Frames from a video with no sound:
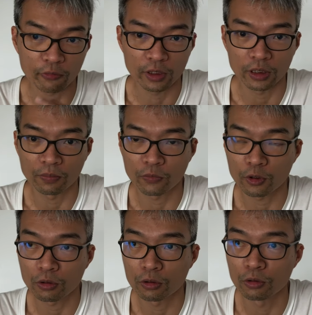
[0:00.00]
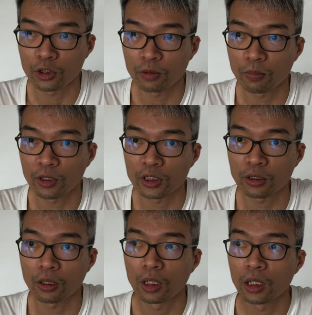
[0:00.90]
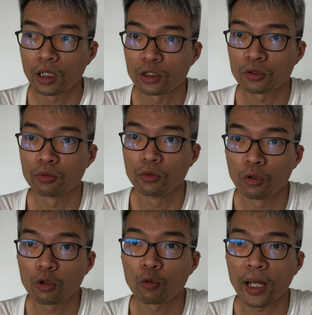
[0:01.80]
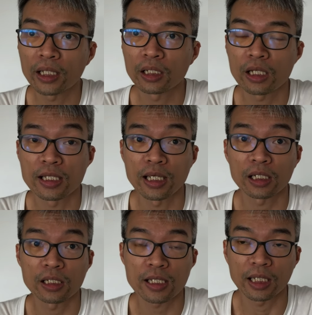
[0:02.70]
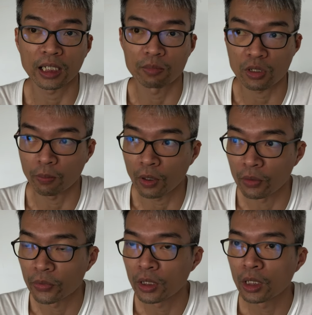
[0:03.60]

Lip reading: of the crucial points is to know whether is there this income support.